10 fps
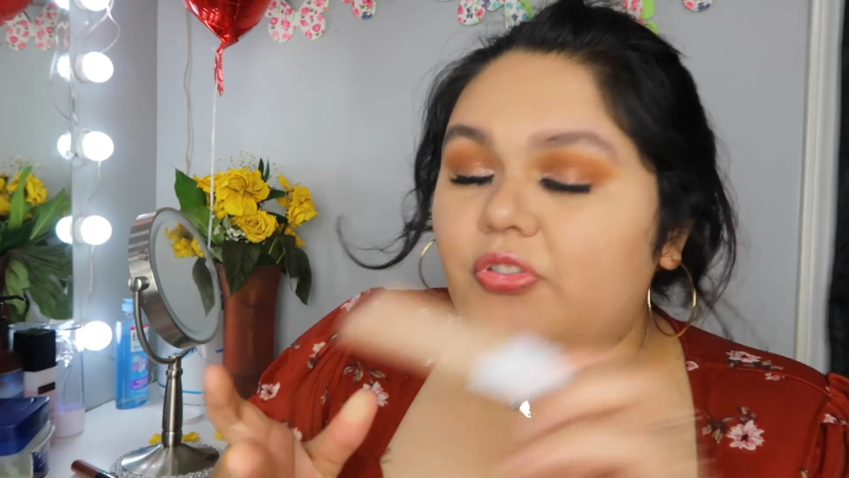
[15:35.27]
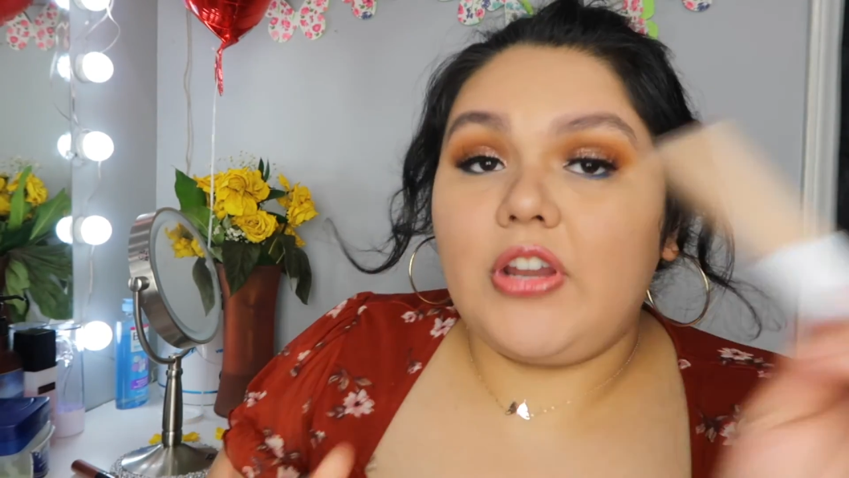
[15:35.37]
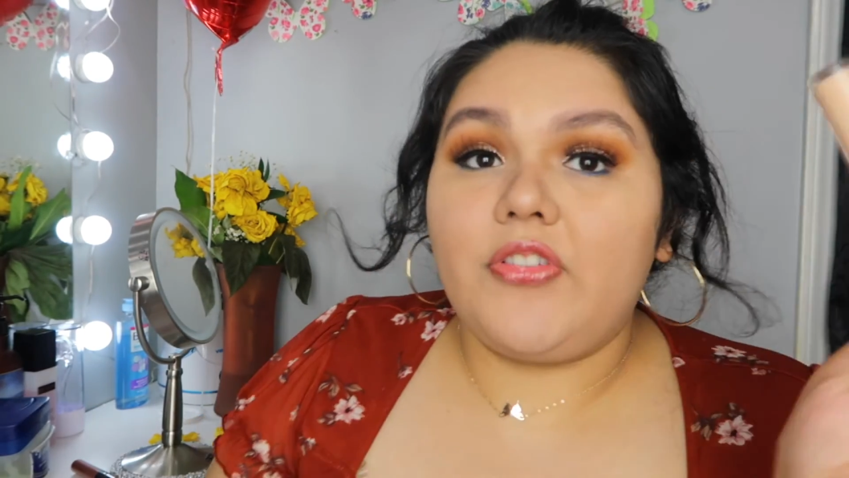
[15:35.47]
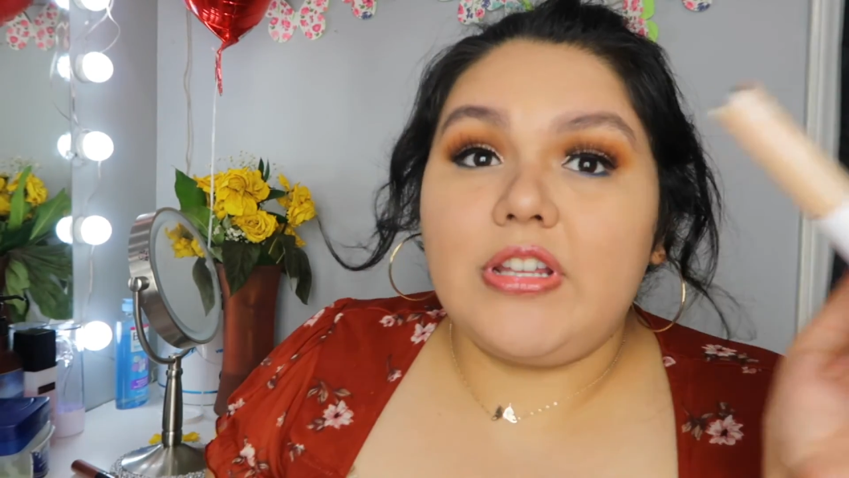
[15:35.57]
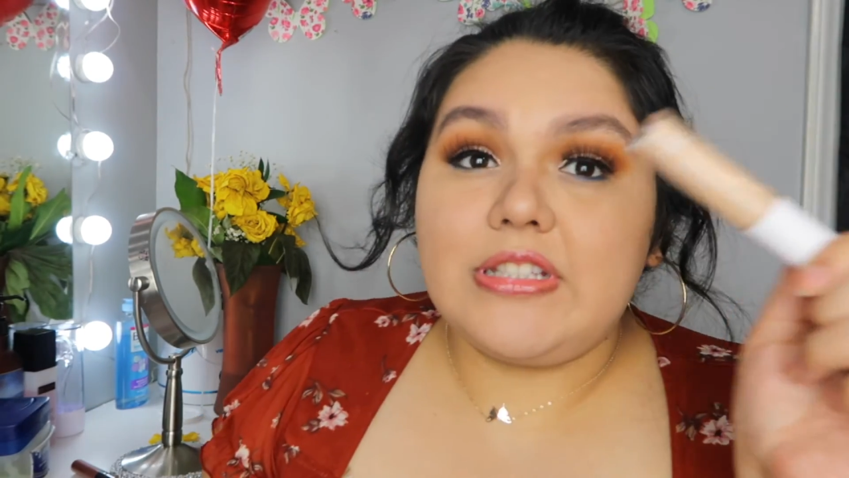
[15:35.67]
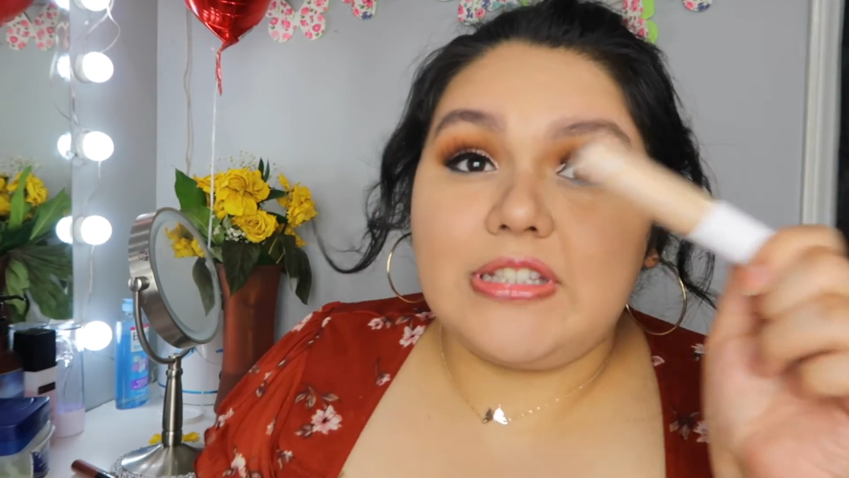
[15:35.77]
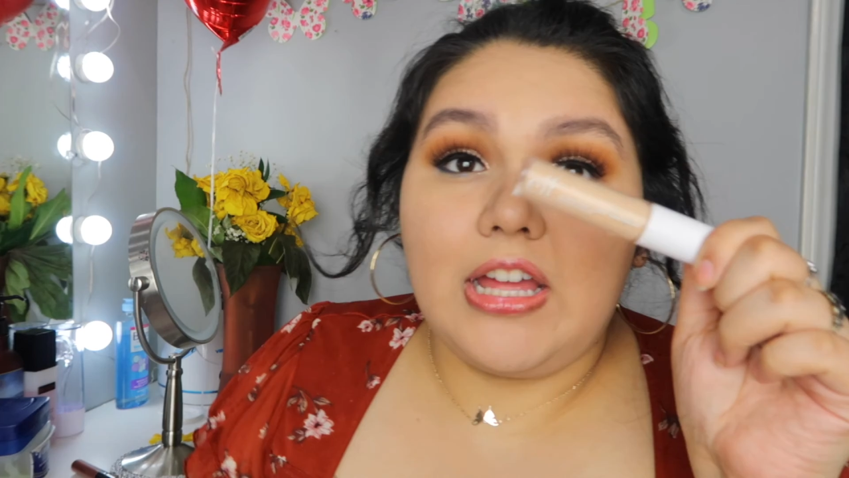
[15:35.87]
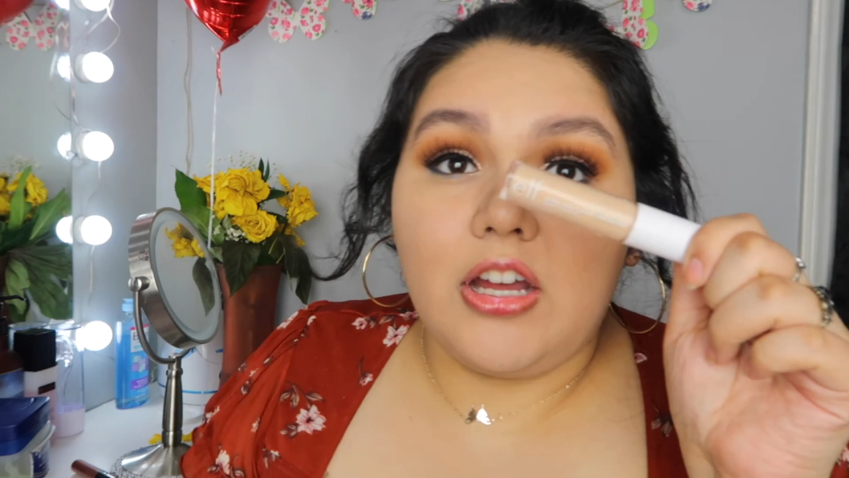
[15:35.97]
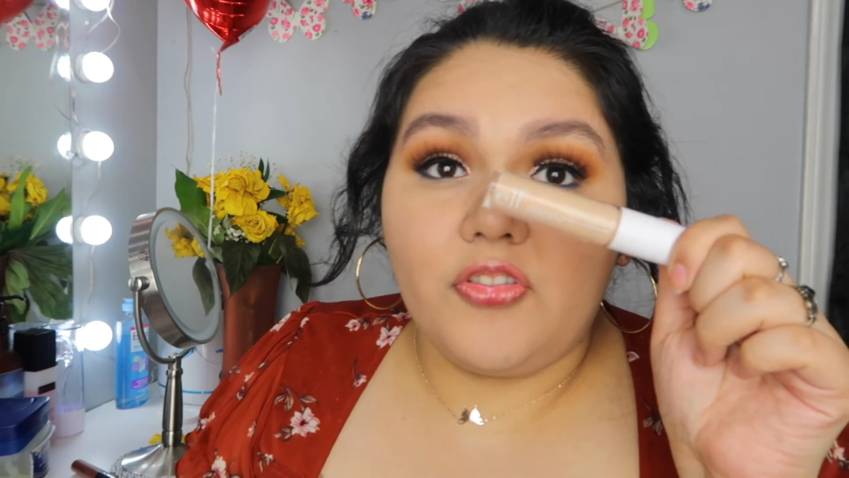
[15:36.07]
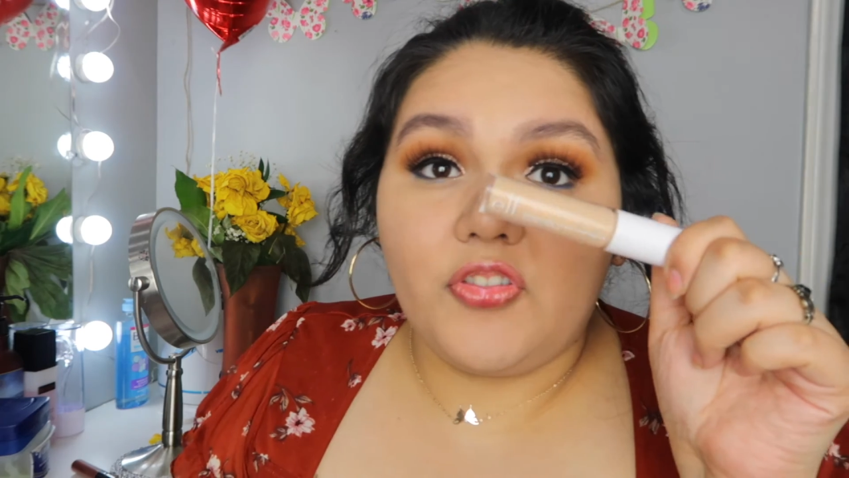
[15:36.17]
favorite is the
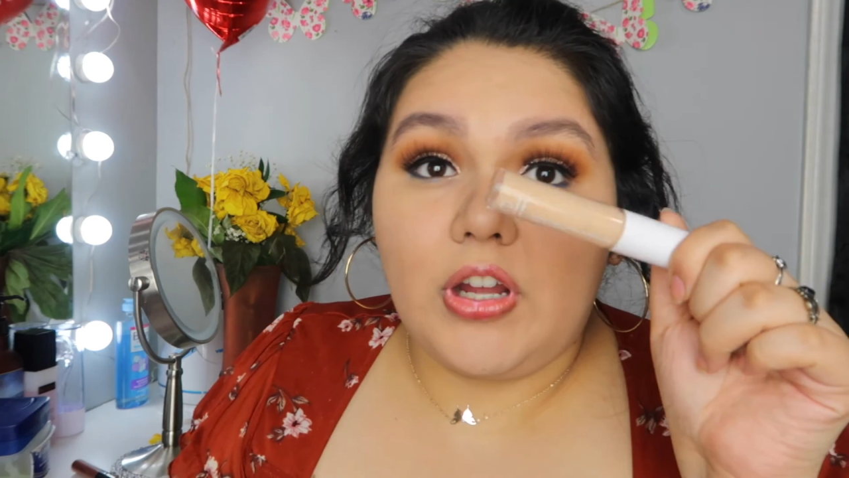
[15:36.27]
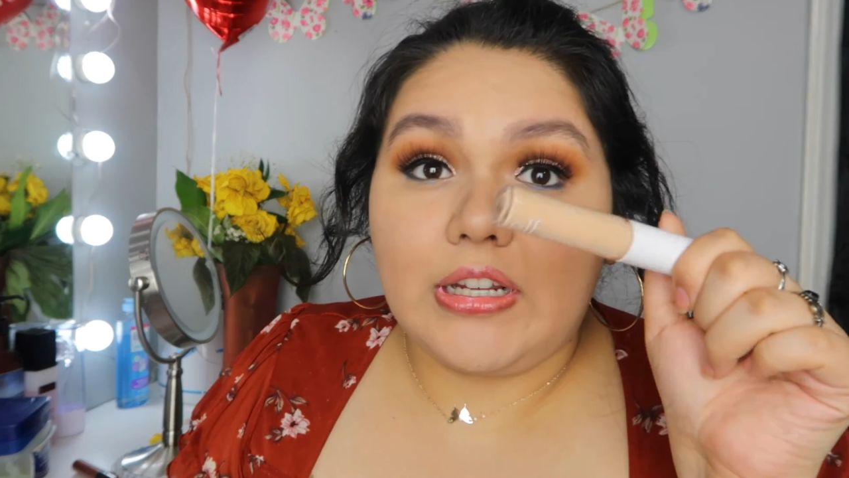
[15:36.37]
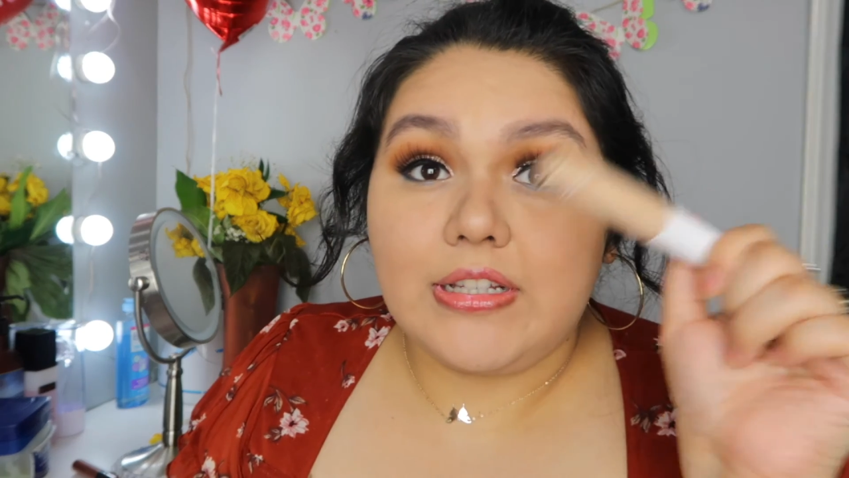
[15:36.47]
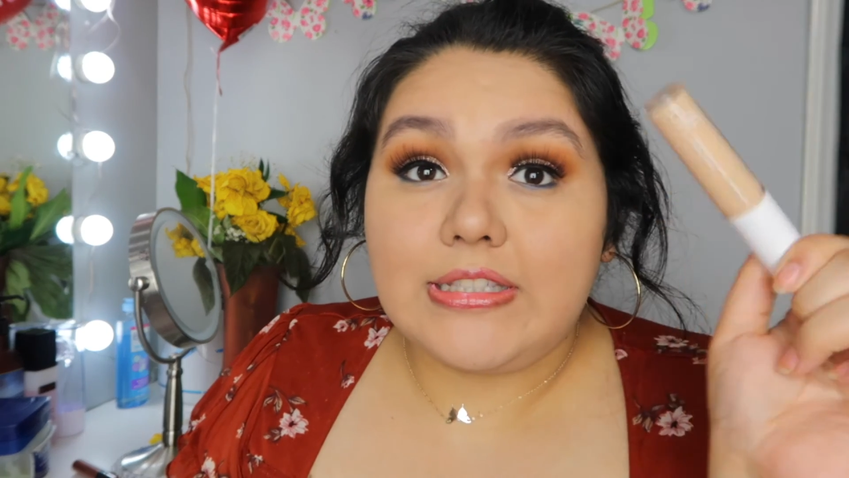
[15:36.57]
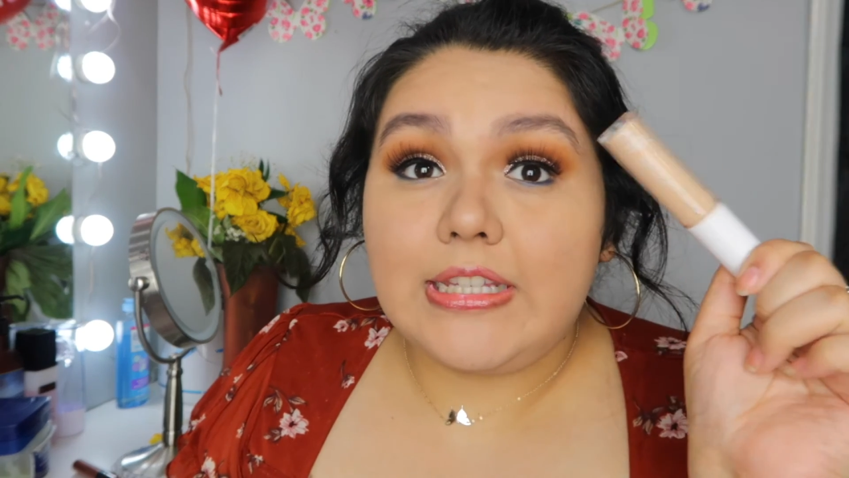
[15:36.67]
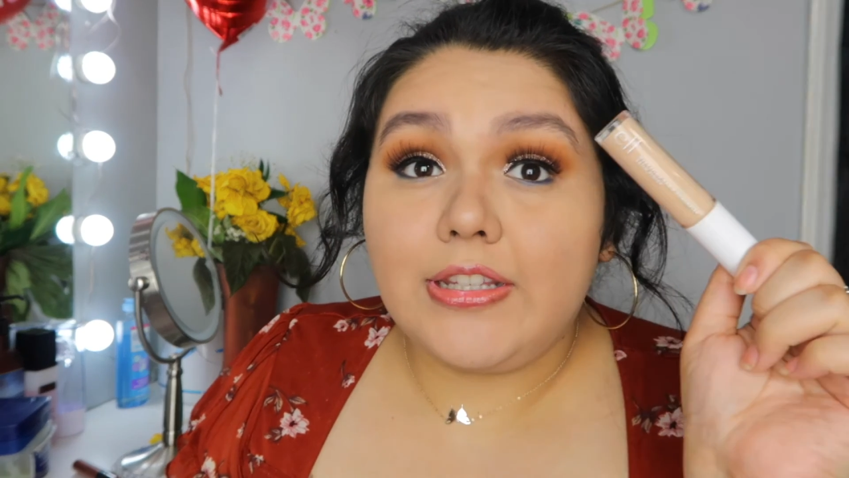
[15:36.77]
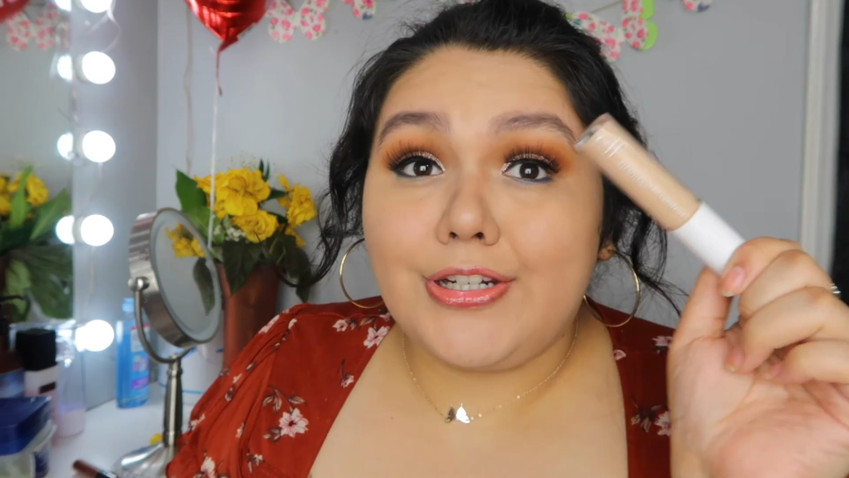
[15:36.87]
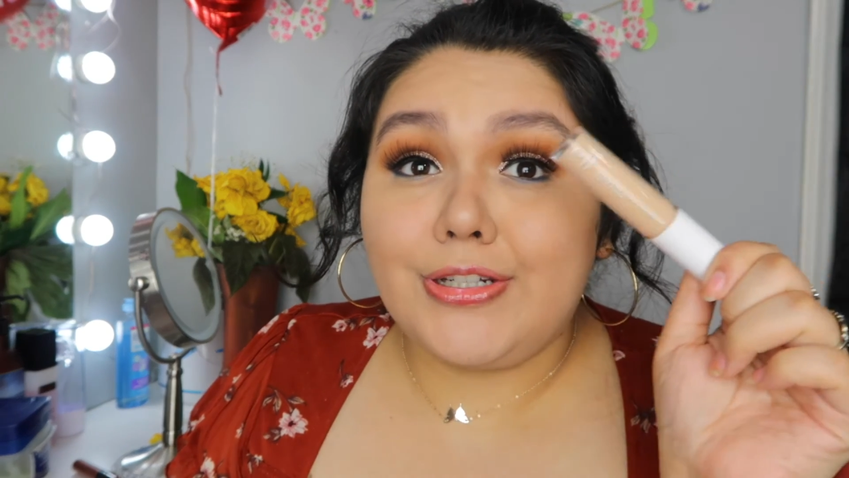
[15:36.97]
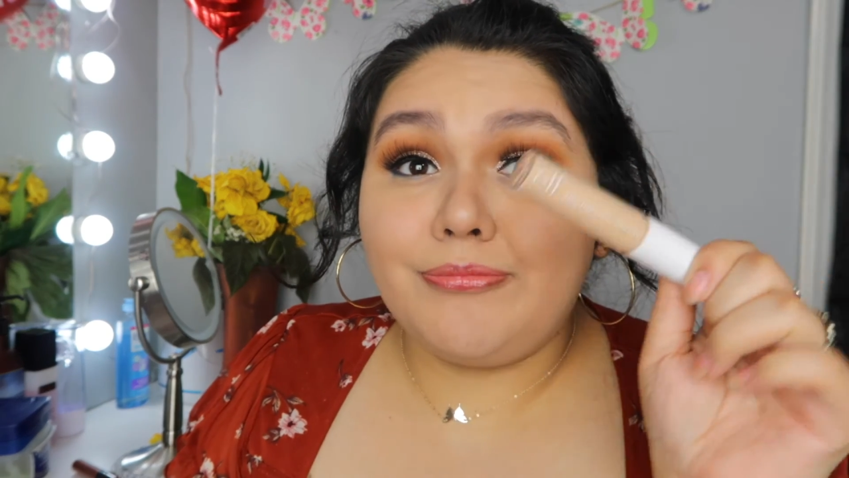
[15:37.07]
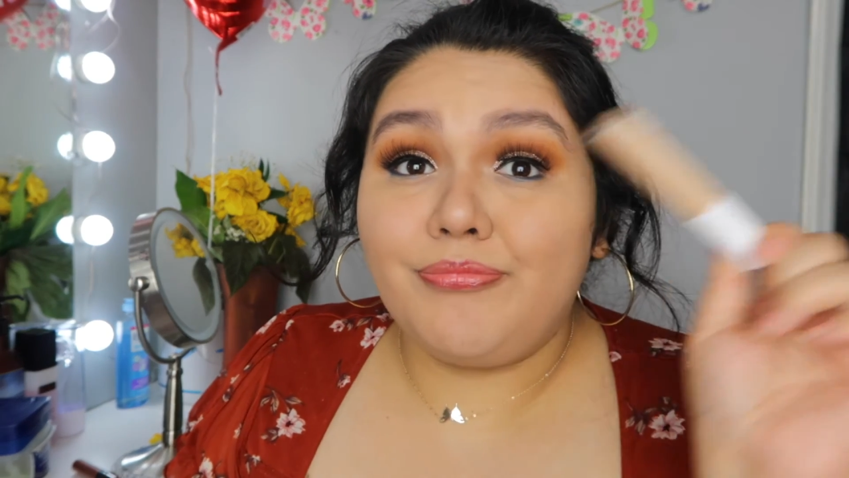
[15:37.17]
e.l.f.
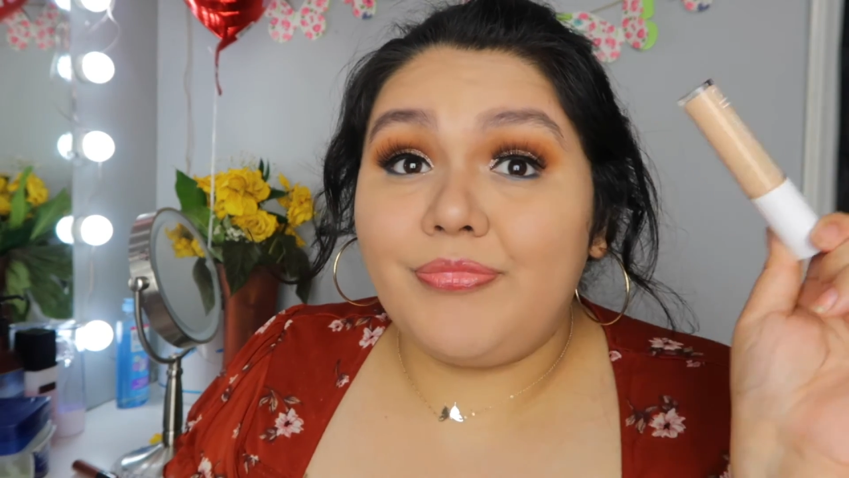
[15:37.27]
Concealer.